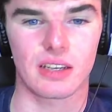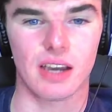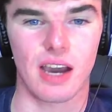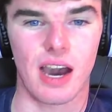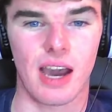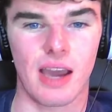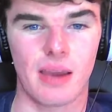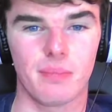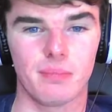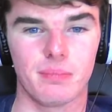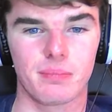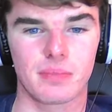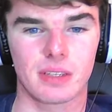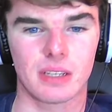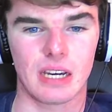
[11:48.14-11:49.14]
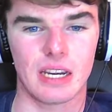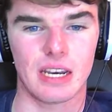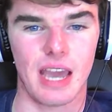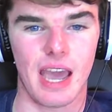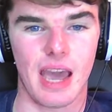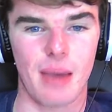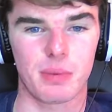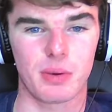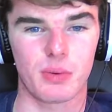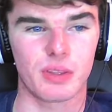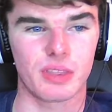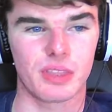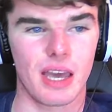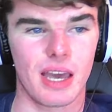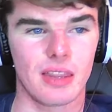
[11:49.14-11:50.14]
I'm kind of happy with
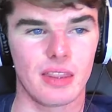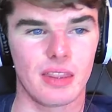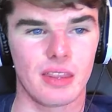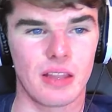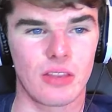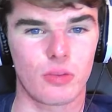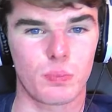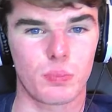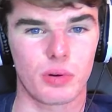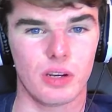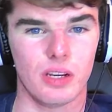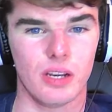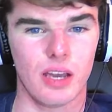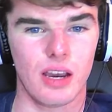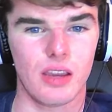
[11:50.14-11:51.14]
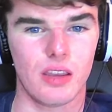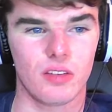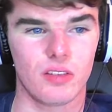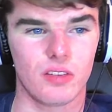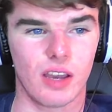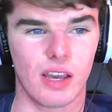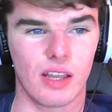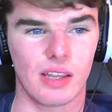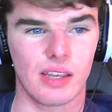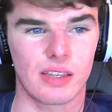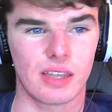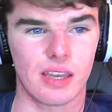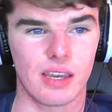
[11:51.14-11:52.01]
that. That's pretty nice. I like that.